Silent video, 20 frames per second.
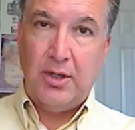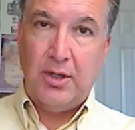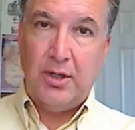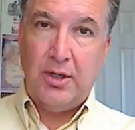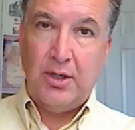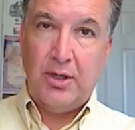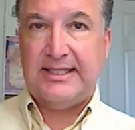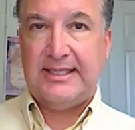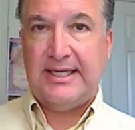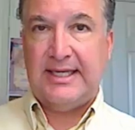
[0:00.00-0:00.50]

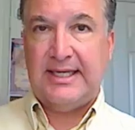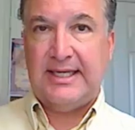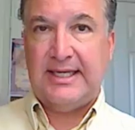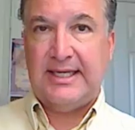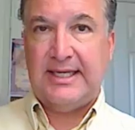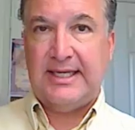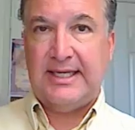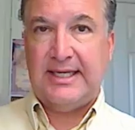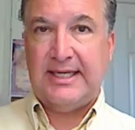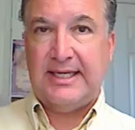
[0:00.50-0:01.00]
Like, let's
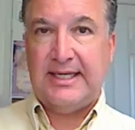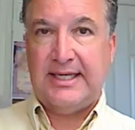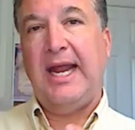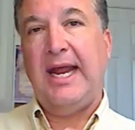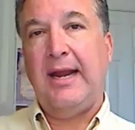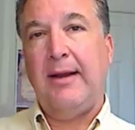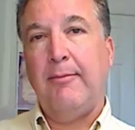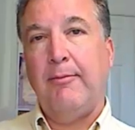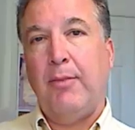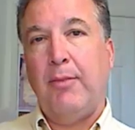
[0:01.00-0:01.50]
say I'm
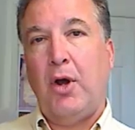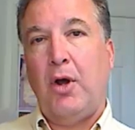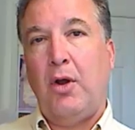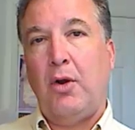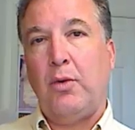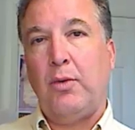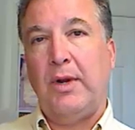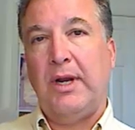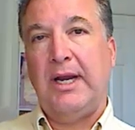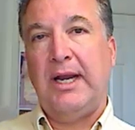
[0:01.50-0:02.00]
Dan
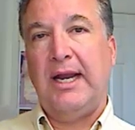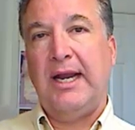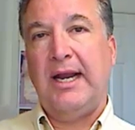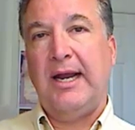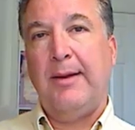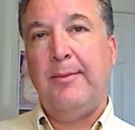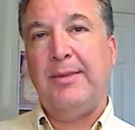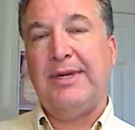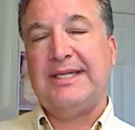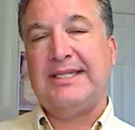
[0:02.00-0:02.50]
Baldwin
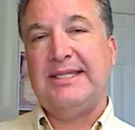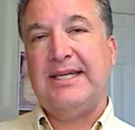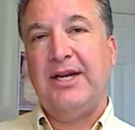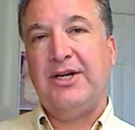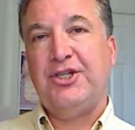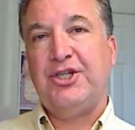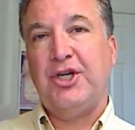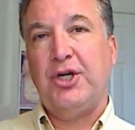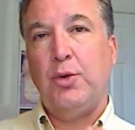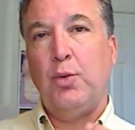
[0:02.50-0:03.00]
and I'm
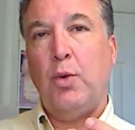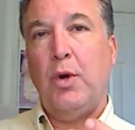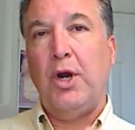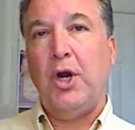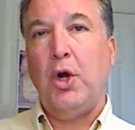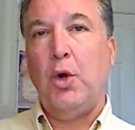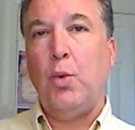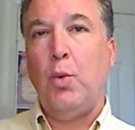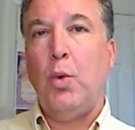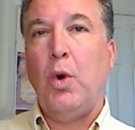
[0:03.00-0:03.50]
extension
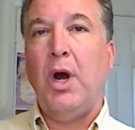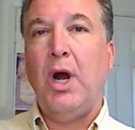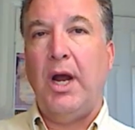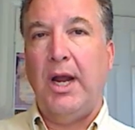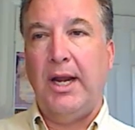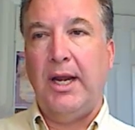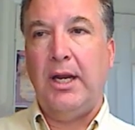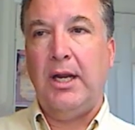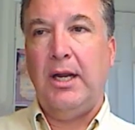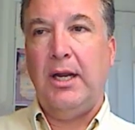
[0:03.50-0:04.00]

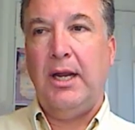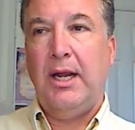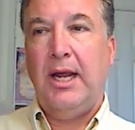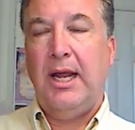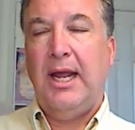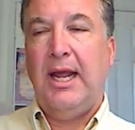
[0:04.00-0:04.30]
101.